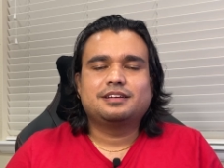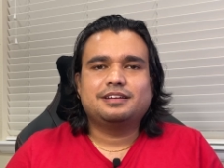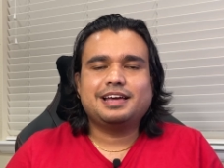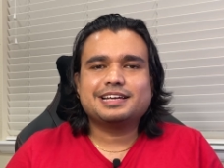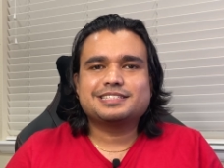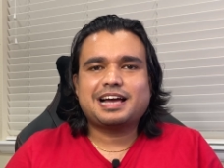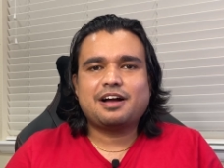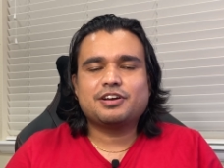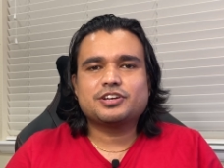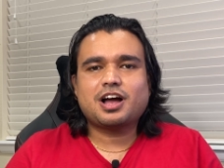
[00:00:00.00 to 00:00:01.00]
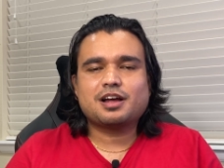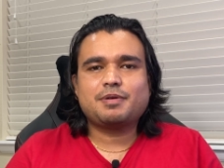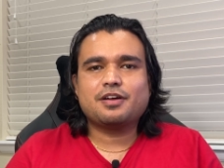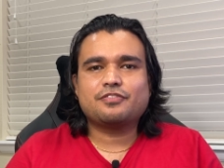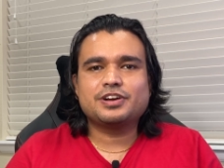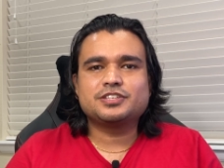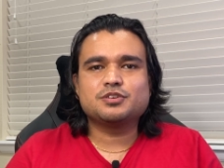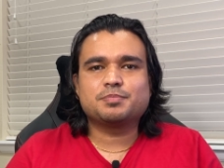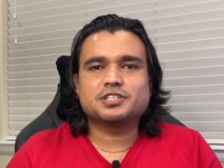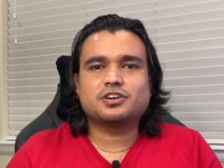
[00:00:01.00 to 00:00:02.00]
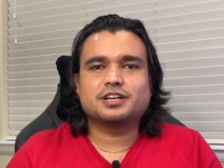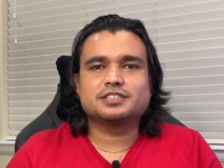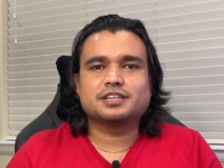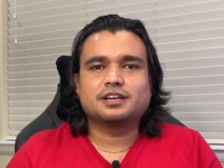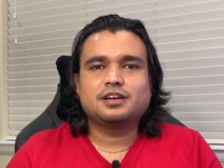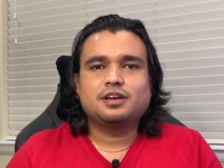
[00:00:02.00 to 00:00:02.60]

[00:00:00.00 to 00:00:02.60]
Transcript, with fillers: Next, I want to talk about free supercharging.